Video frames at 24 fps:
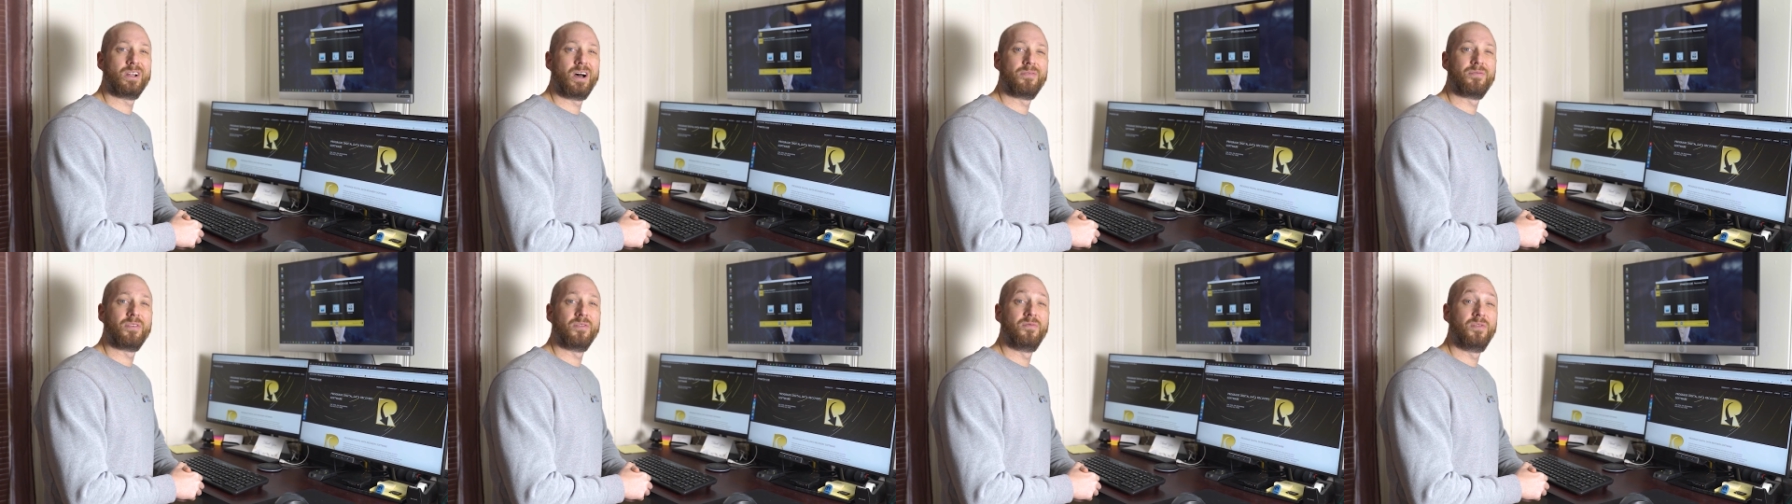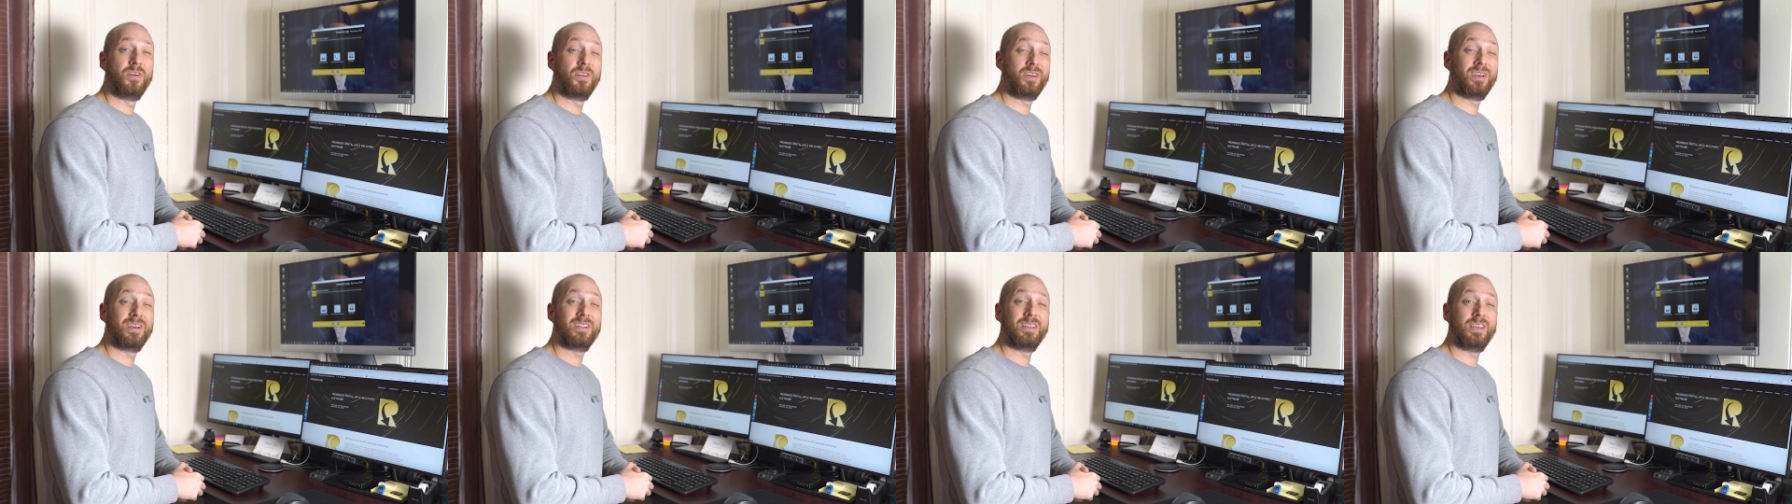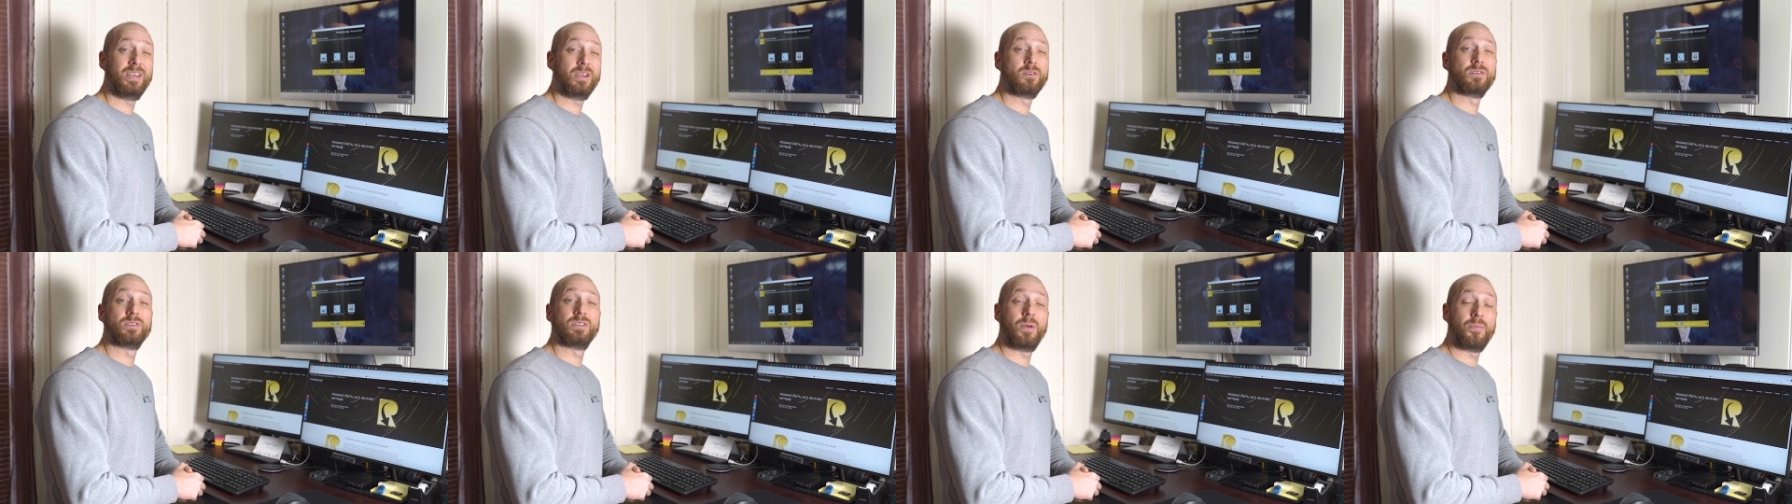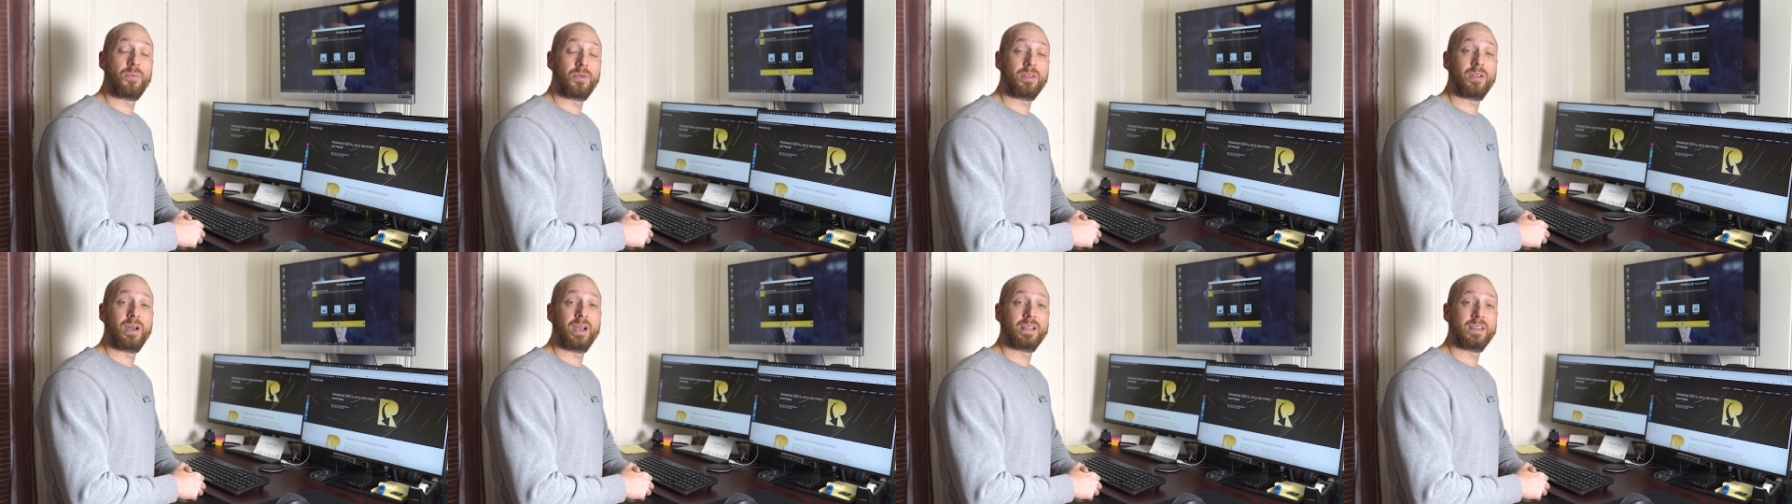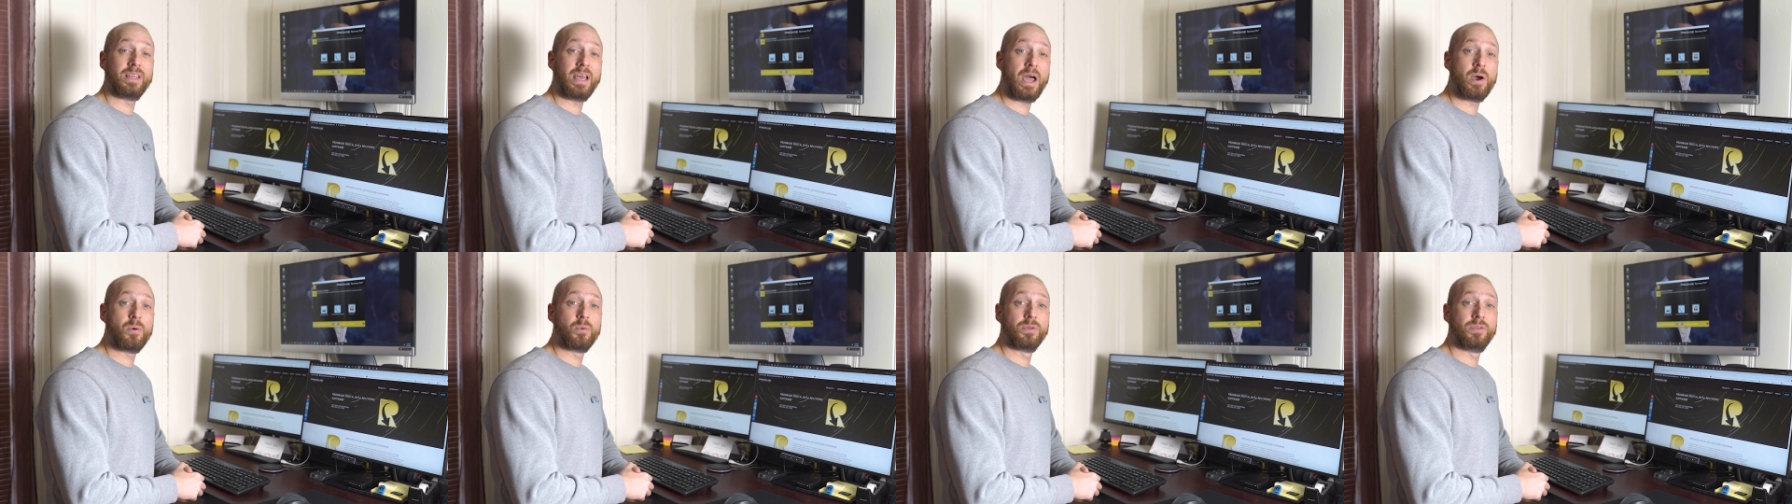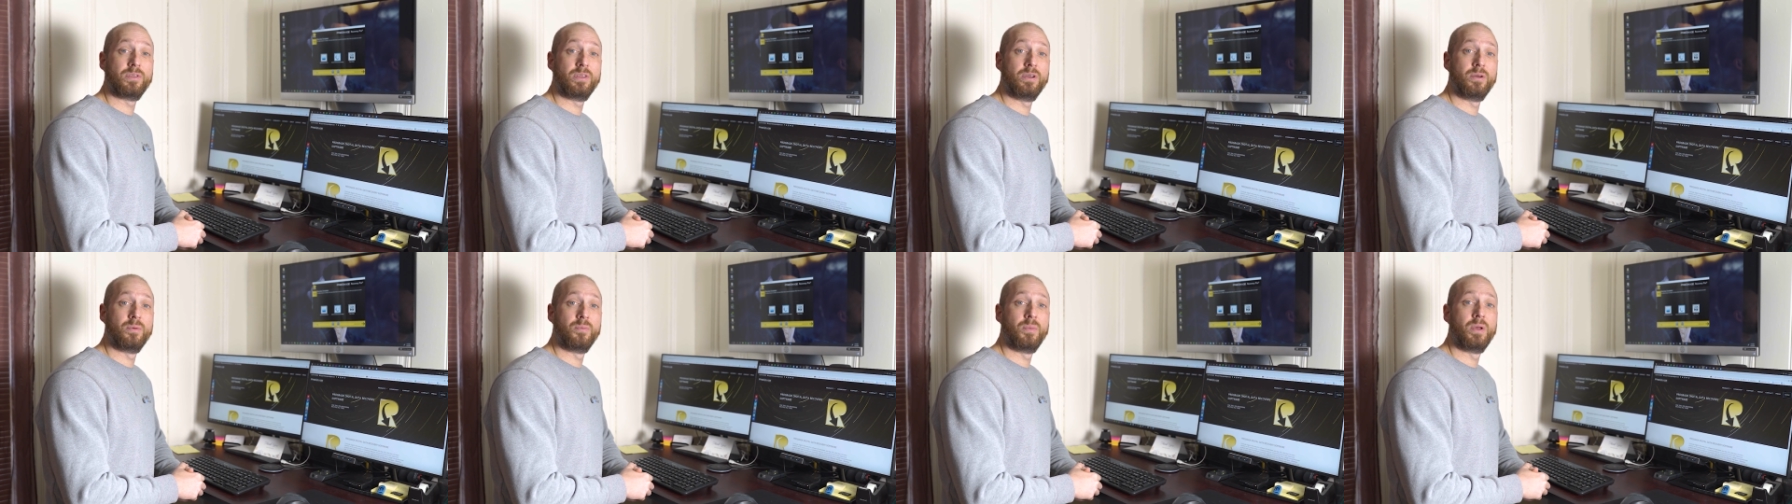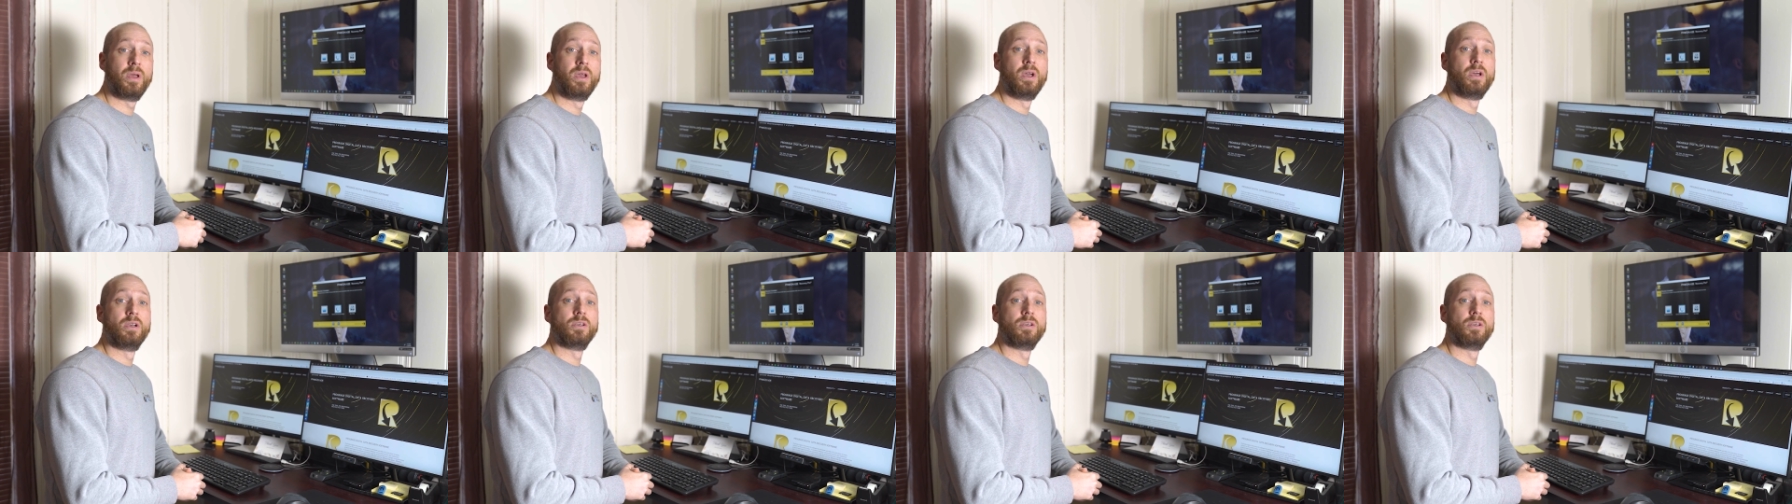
off affiliate link or something like that with them.